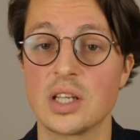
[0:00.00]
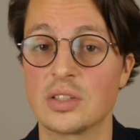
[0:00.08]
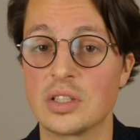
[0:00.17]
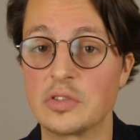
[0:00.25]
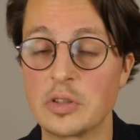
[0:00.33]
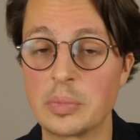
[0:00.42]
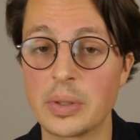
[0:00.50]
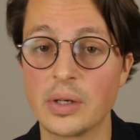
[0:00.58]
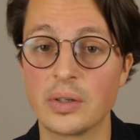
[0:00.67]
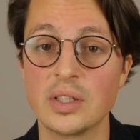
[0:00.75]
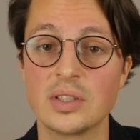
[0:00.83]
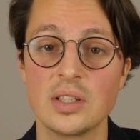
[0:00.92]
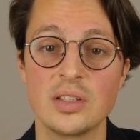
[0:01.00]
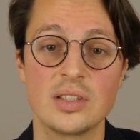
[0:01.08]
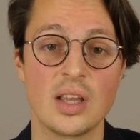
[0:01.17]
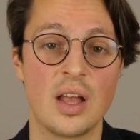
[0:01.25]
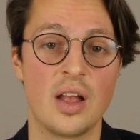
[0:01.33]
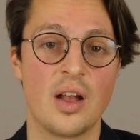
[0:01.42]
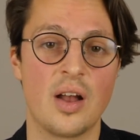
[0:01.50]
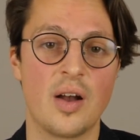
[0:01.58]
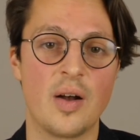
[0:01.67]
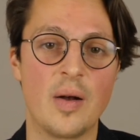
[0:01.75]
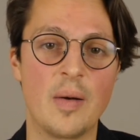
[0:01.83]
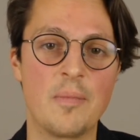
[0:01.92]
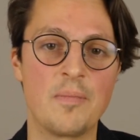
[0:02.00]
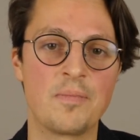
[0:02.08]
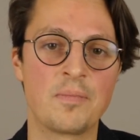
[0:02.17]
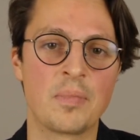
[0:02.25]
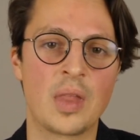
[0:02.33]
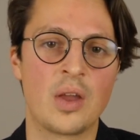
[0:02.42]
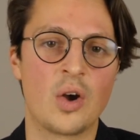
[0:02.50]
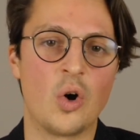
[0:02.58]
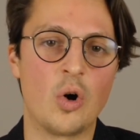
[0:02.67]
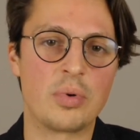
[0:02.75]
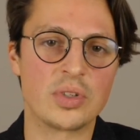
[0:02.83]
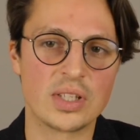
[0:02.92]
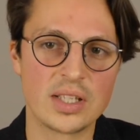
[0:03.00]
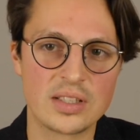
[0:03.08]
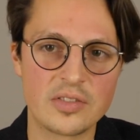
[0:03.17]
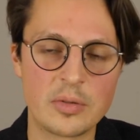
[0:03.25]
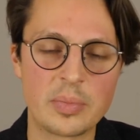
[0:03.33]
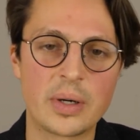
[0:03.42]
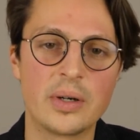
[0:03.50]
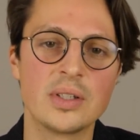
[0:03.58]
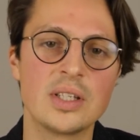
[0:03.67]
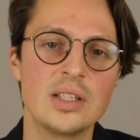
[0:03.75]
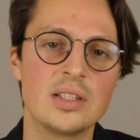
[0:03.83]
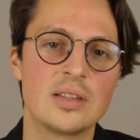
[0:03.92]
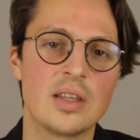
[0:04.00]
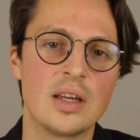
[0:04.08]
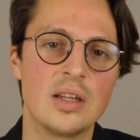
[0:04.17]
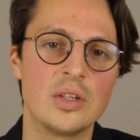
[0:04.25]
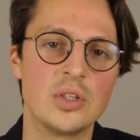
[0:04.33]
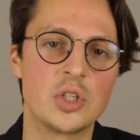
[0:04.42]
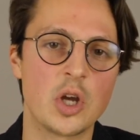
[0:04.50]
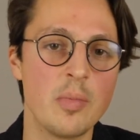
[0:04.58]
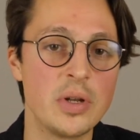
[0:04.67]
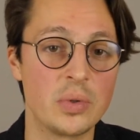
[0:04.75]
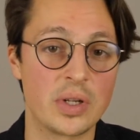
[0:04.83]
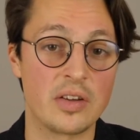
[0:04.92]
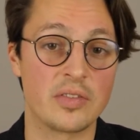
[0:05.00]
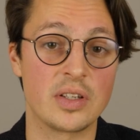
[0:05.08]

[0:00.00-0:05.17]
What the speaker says: has different priorities, or Brazil has different priorities than Germany would have,